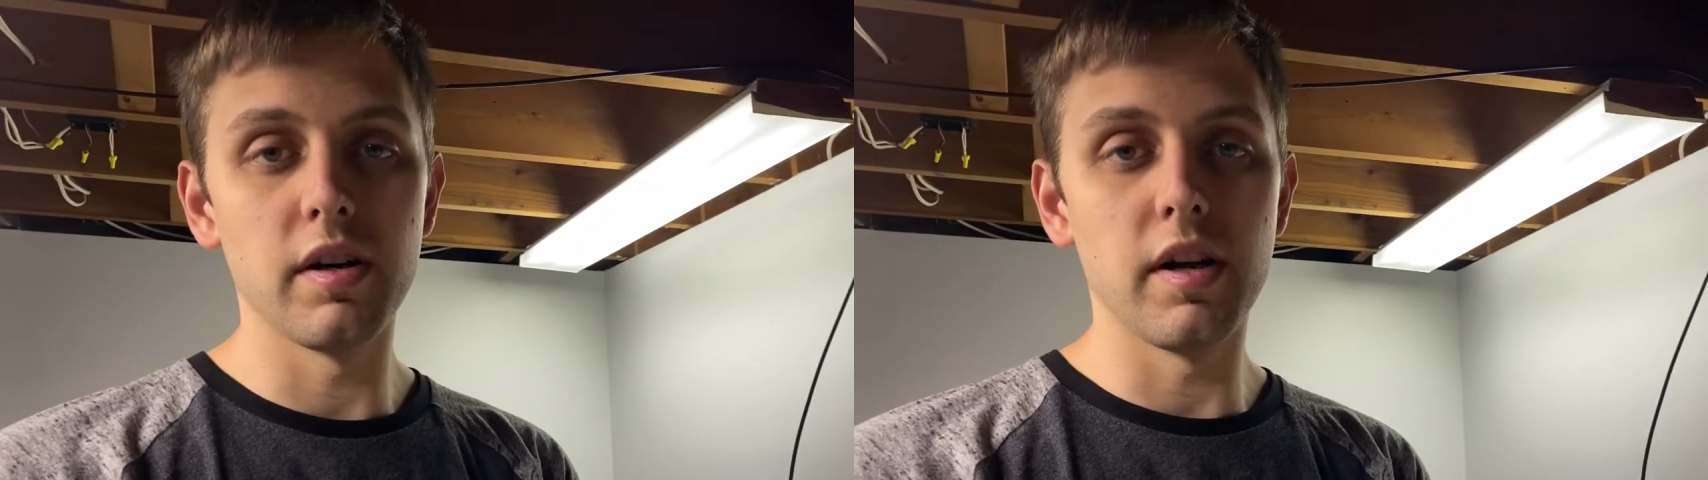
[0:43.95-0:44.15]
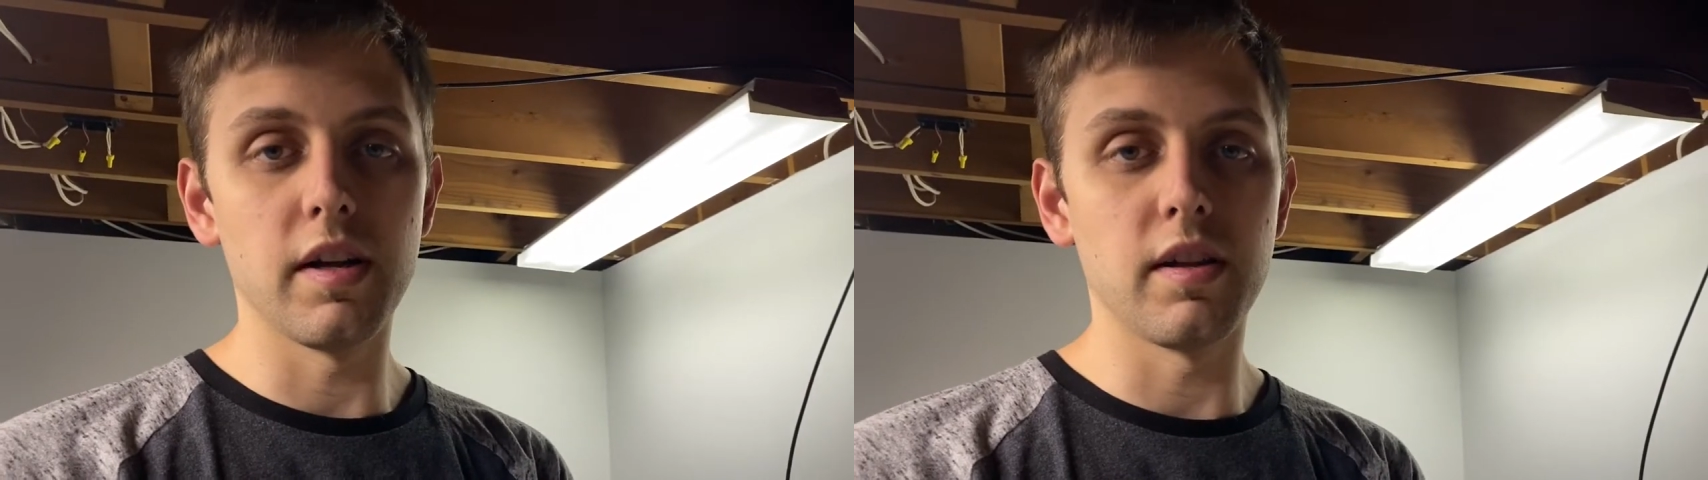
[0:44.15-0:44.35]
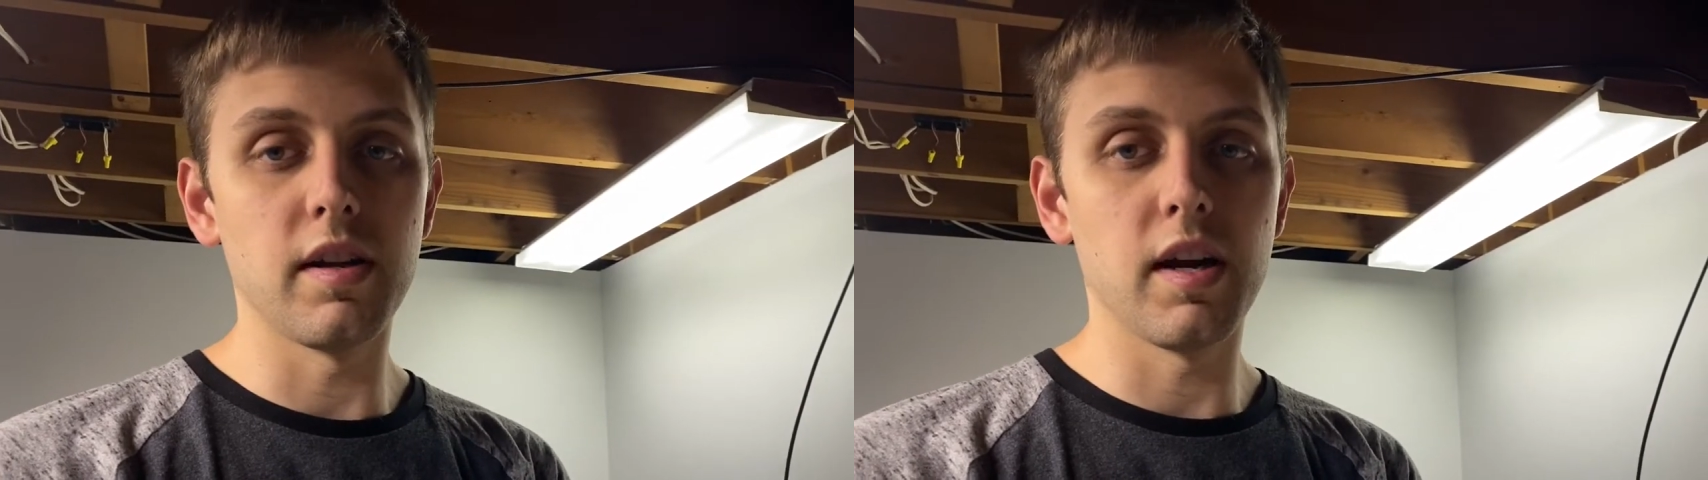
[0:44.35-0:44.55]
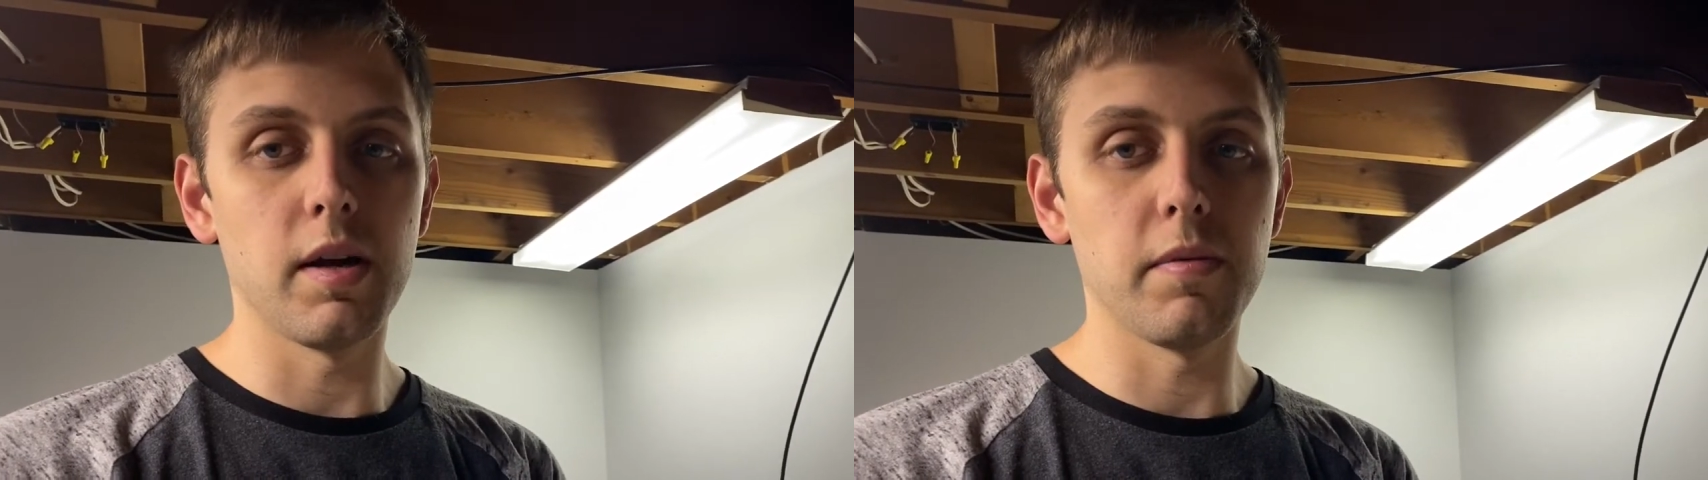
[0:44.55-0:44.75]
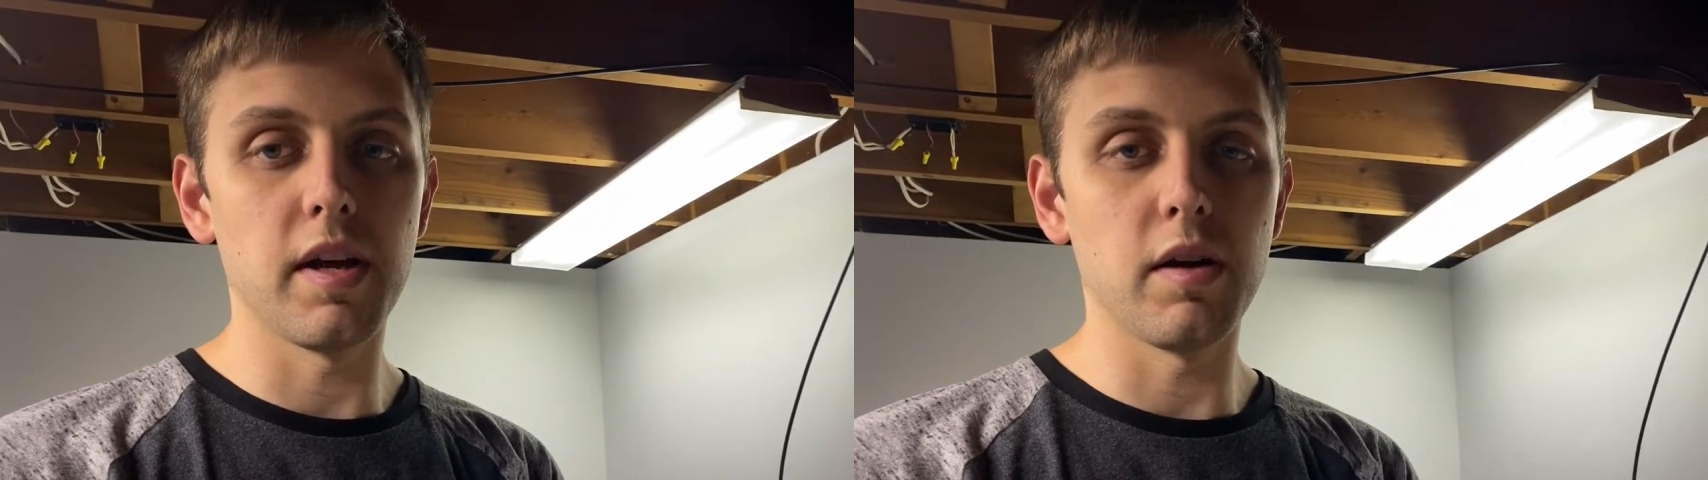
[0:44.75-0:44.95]
at the time
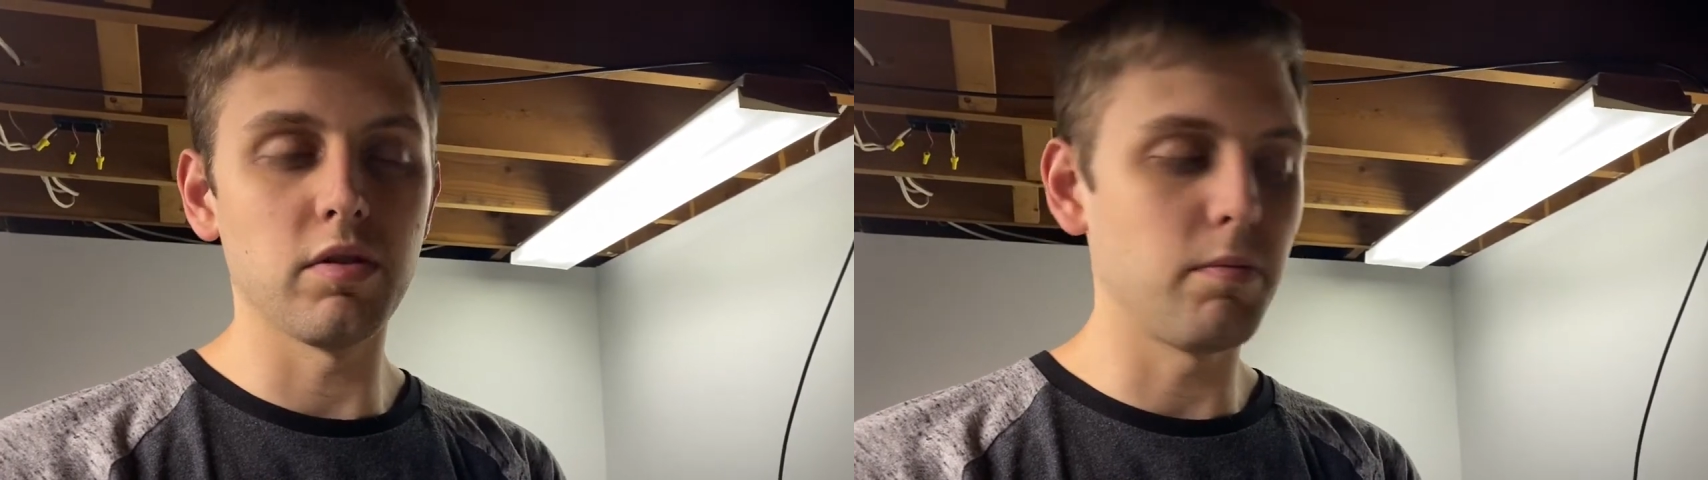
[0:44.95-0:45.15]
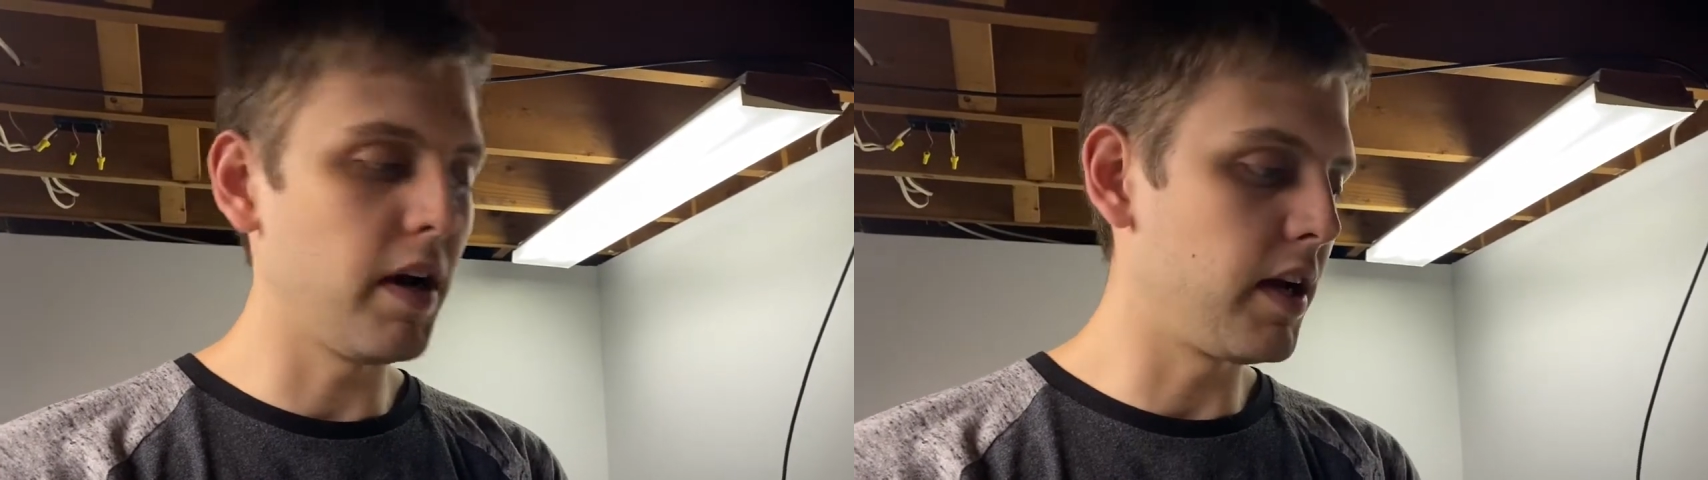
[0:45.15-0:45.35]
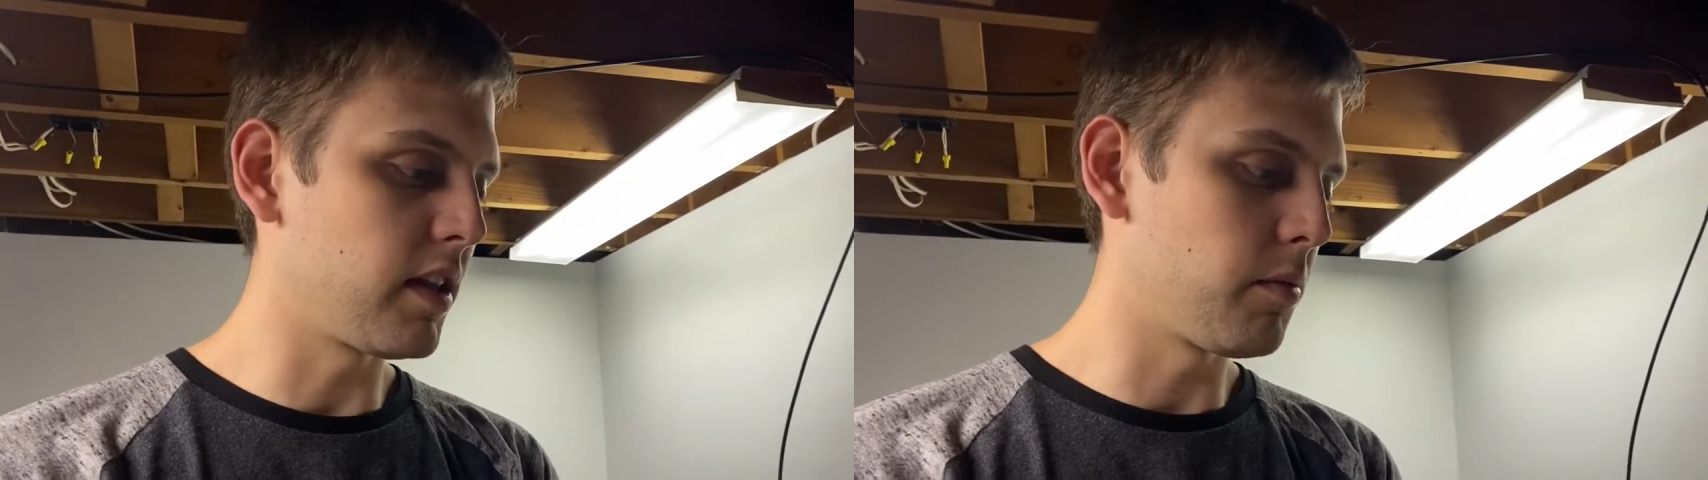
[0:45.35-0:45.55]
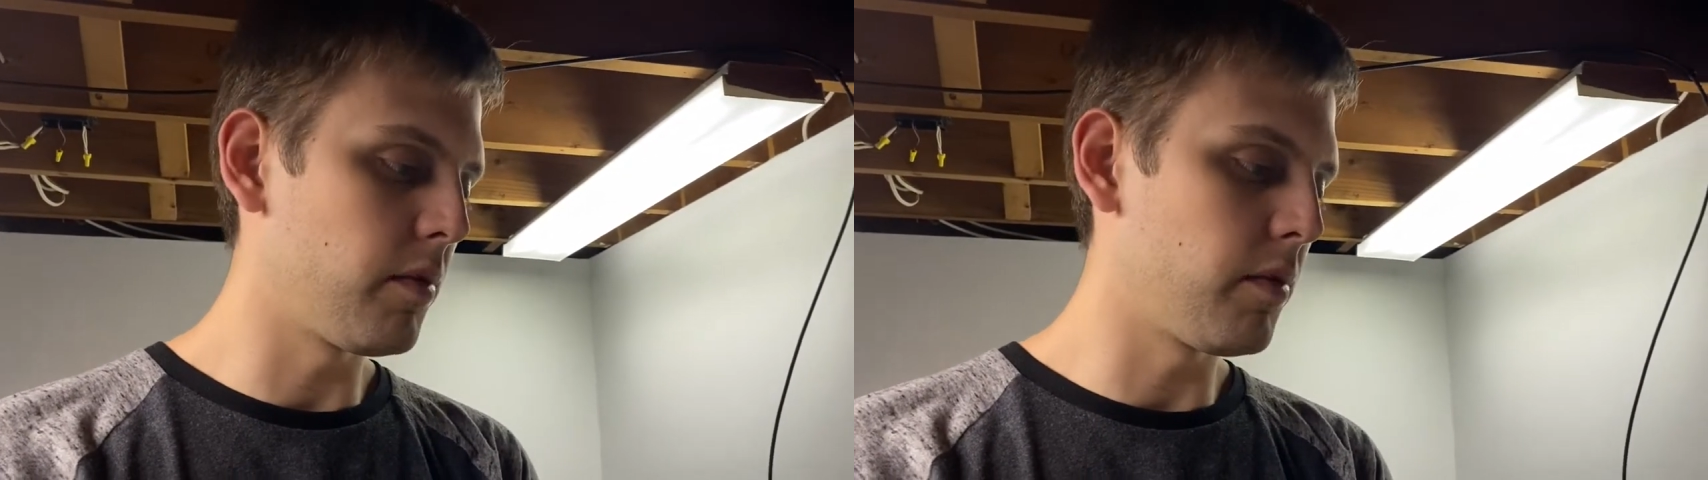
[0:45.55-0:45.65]
that I was buying them.